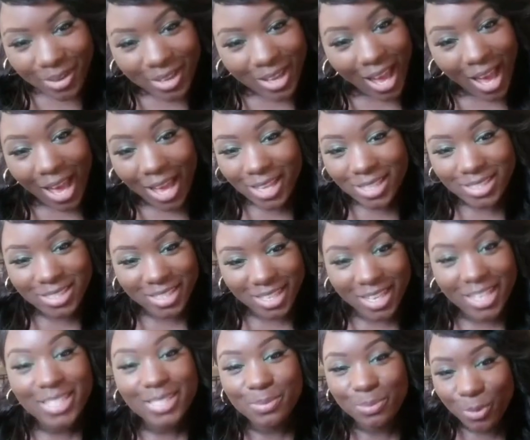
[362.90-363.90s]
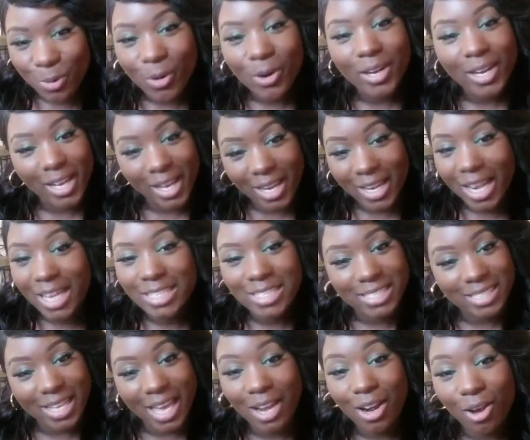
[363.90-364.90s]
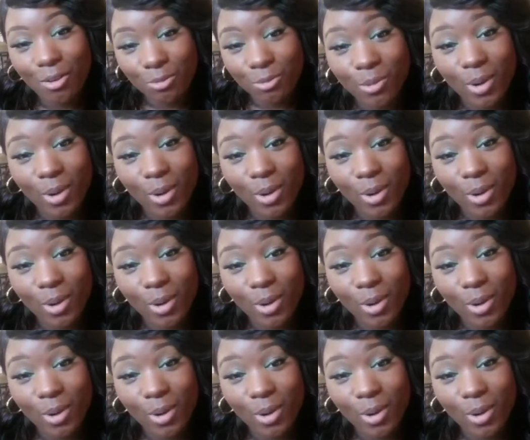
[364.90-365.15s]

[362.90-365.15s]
guys. It's morning and I just got off